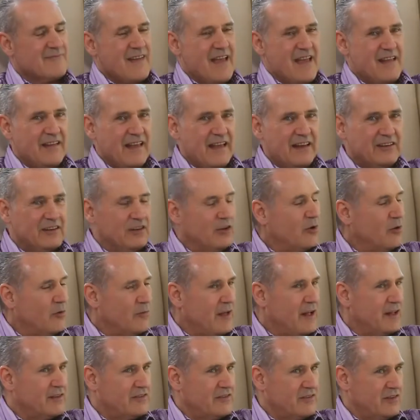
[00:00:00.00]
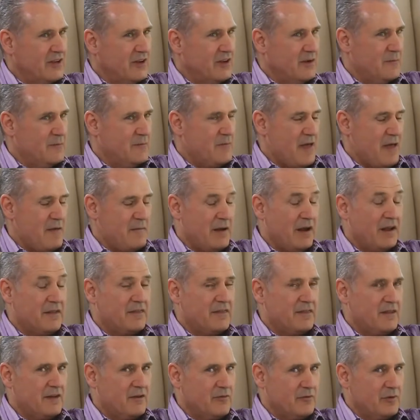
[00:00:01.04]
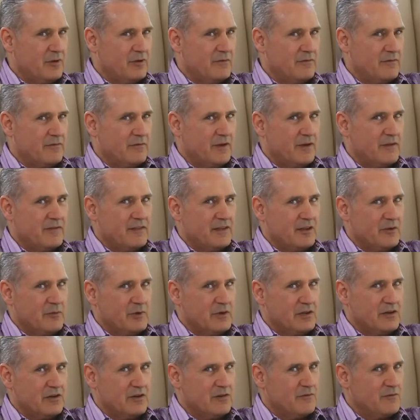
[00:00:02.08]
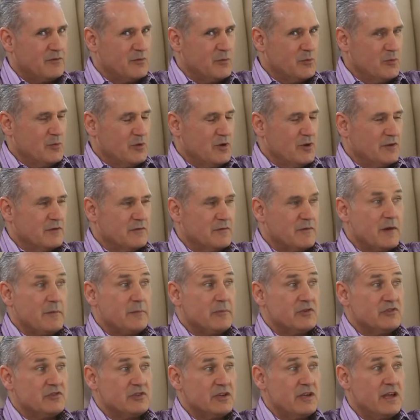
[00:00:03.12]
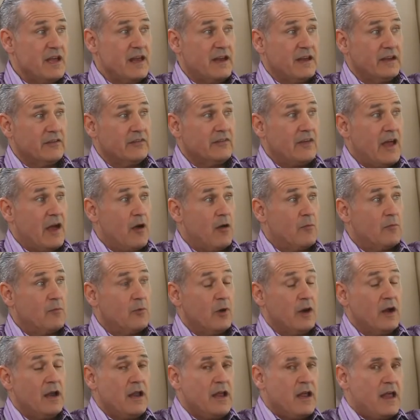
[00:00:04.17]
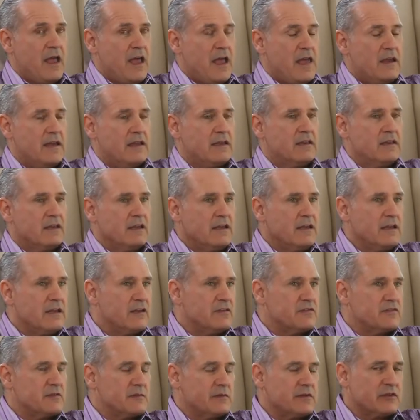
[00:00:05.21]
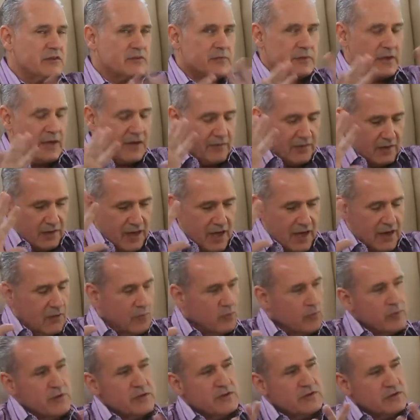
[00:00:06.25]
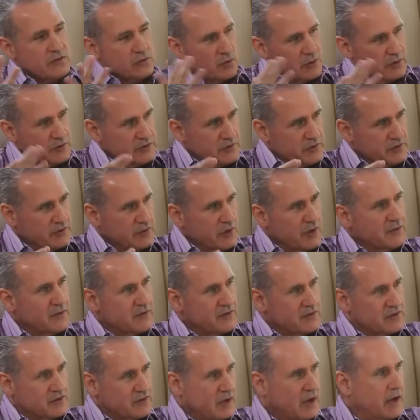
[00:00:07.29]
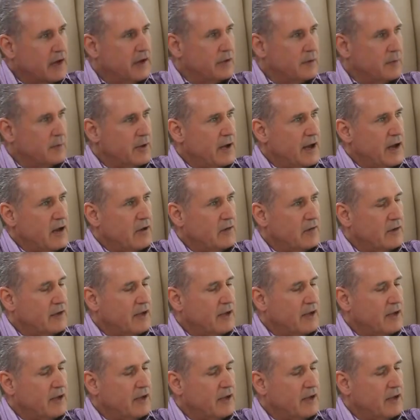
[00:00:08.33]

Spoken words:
And that, that's, and I think we cover the world of epigenetics, how important, and at least because we have a lot of resources on the site about